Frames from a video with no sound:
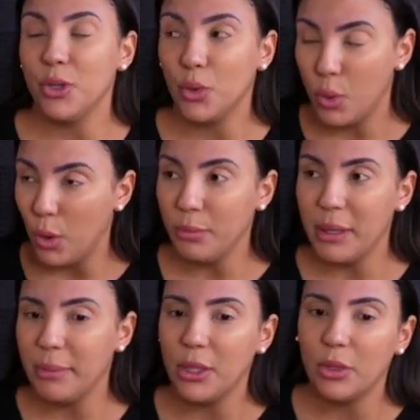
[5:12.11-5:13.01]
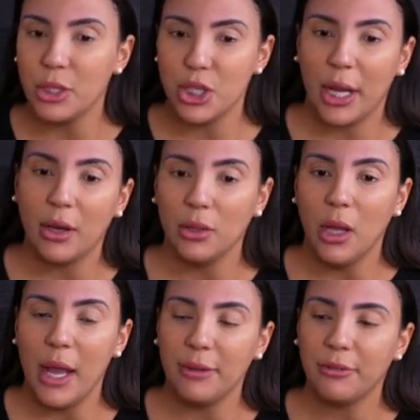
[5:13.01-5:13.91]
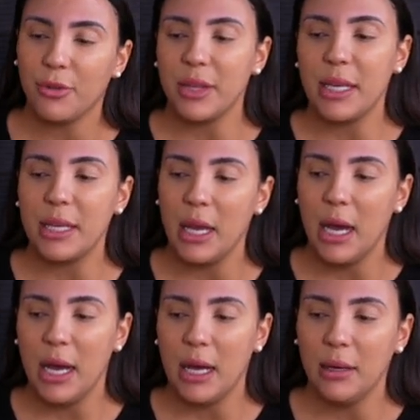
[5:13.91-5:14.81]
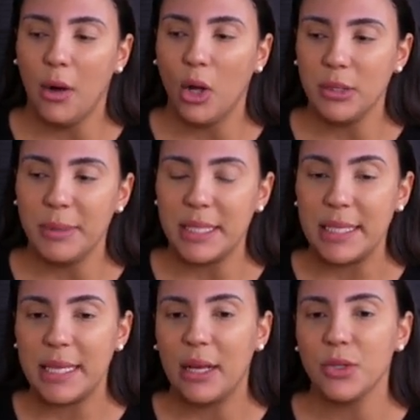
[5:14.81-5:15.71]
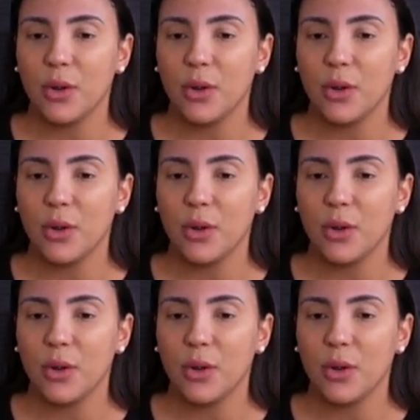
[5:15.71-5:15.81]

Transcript: Don't quote me, but you can check online for the ultimate details,